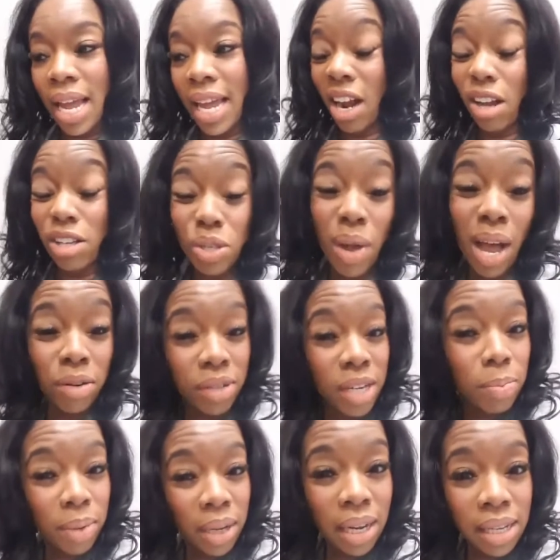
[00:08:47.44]
and also how
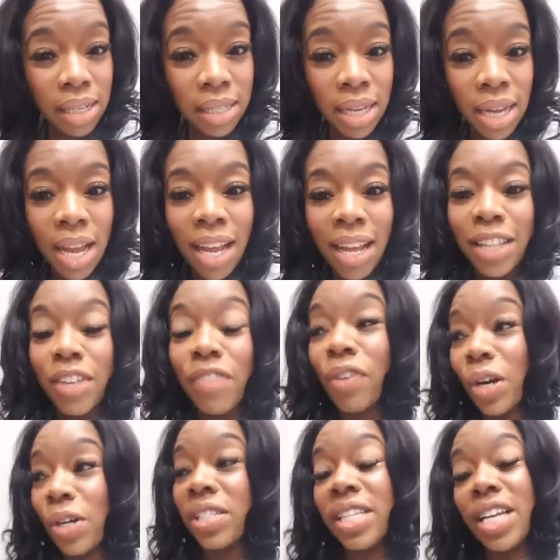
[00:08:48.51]
deep it is. The
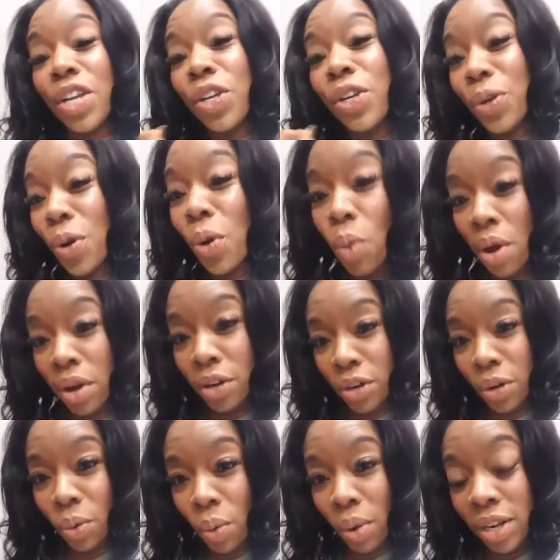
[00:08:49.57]
first thing you want to
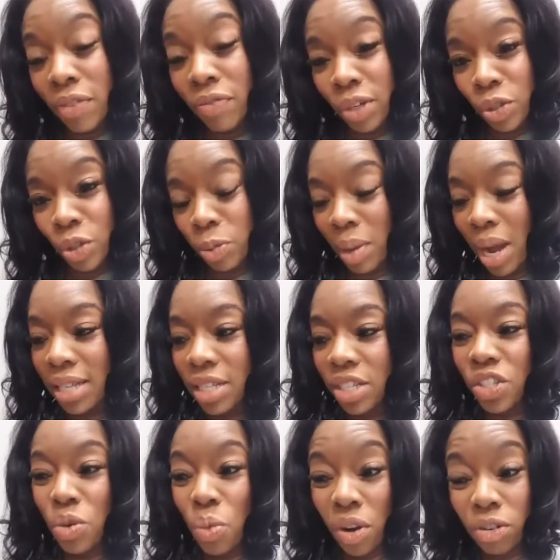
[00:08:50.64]
do, one of the first
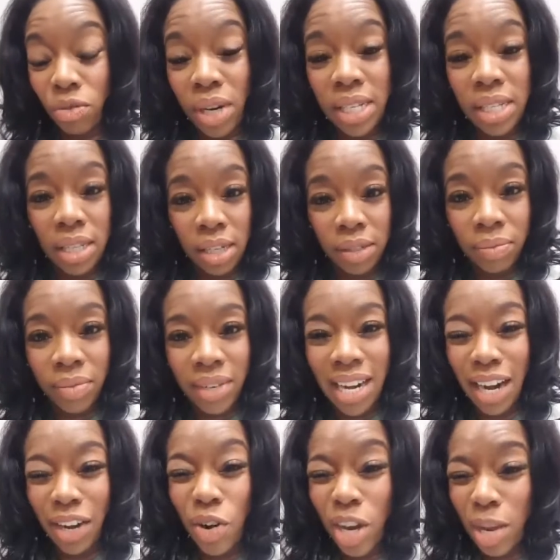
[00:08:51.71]
responses, you want to rinse it.
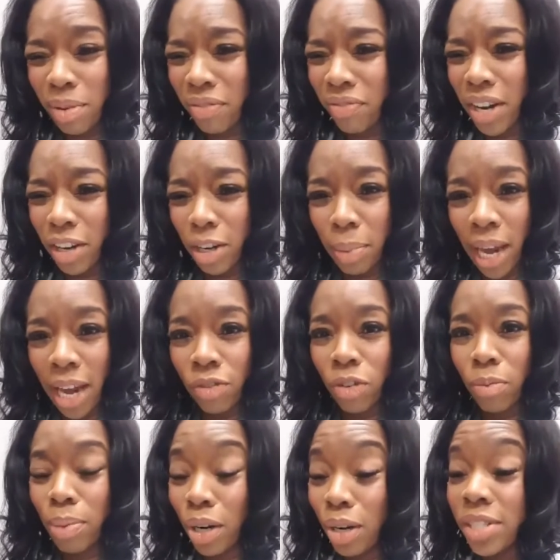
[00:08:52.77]
And I know it can be very
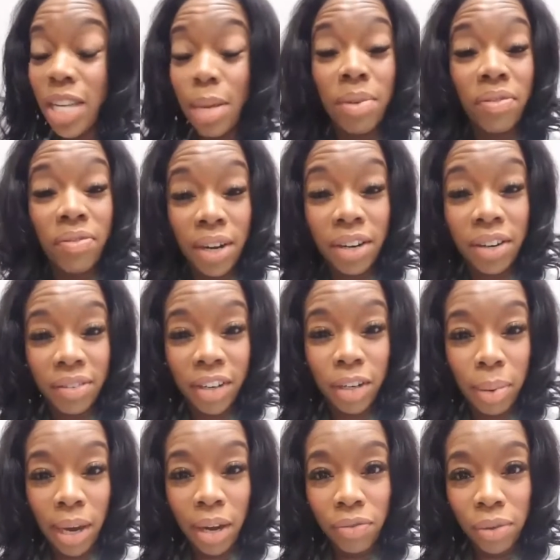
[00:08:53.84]
painful. Burns can be very,
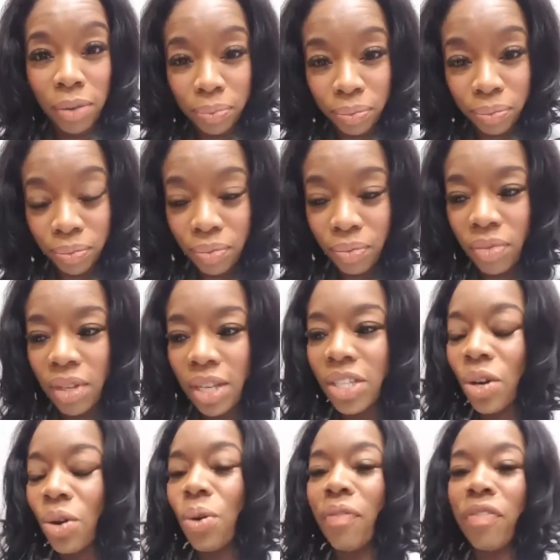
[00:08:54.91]
very painful.
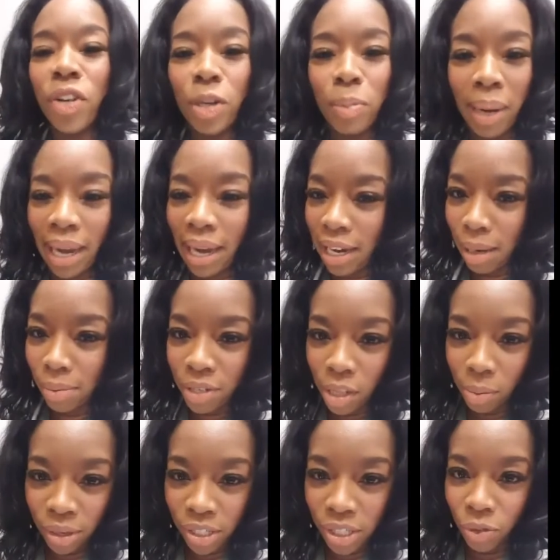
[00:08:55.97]
So if you're in pain, come to
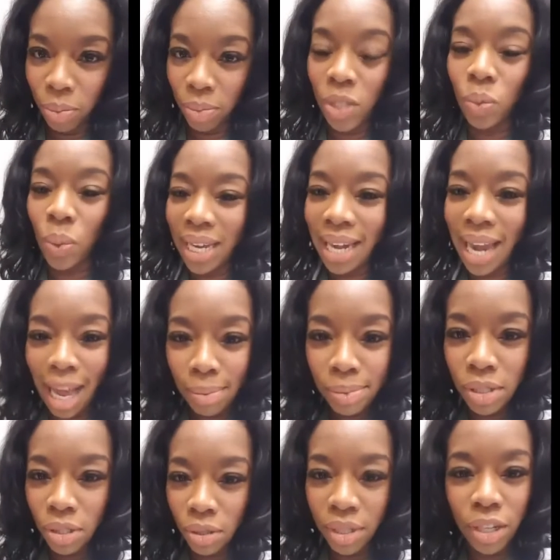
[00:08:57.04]
the emergency room, because we can
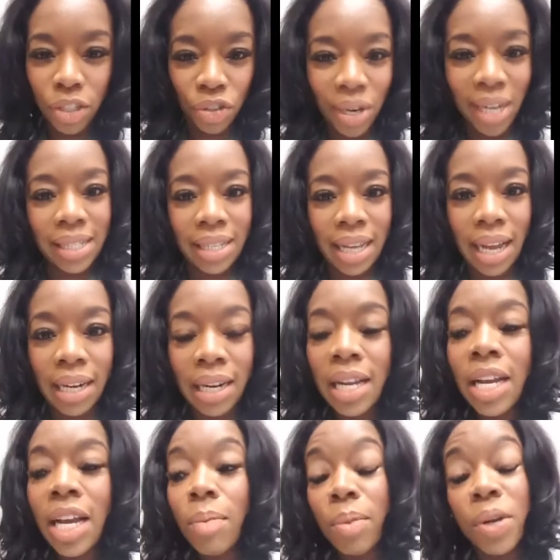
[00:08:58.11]
absolutely address that.
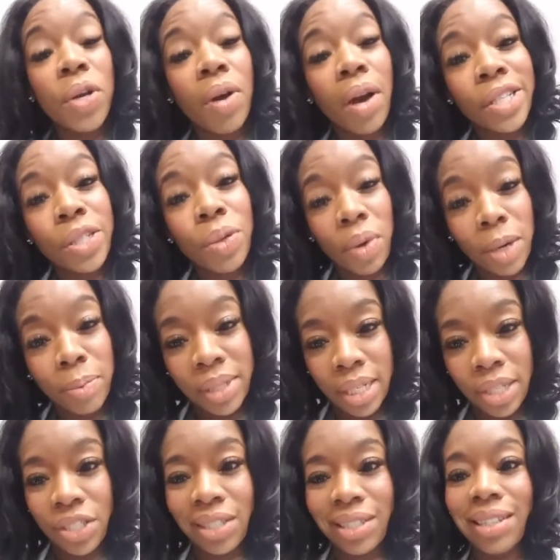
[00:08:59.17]
But you also want to
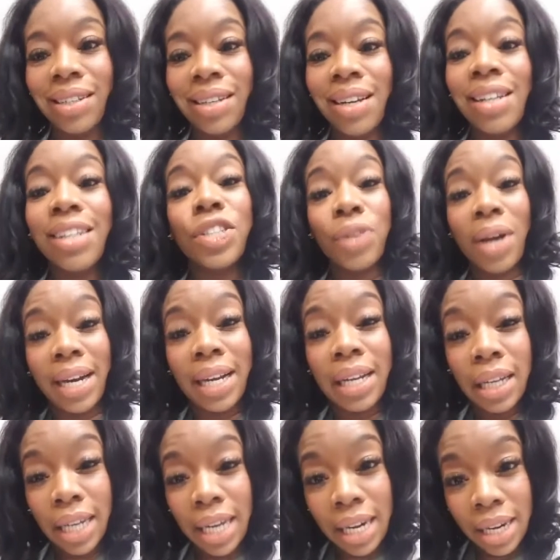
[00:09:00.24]
potentially try to
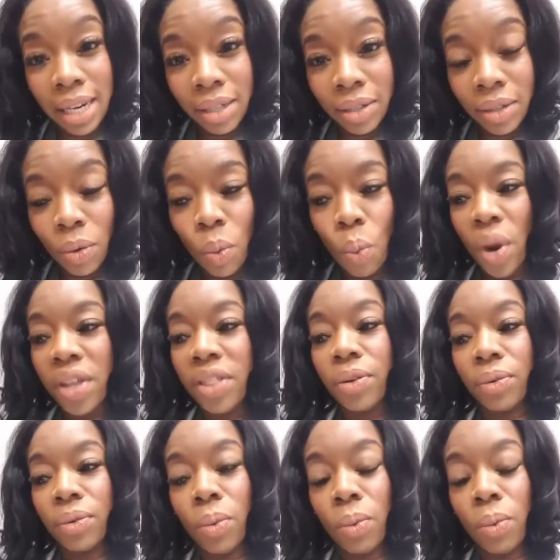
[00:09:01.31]
clean it with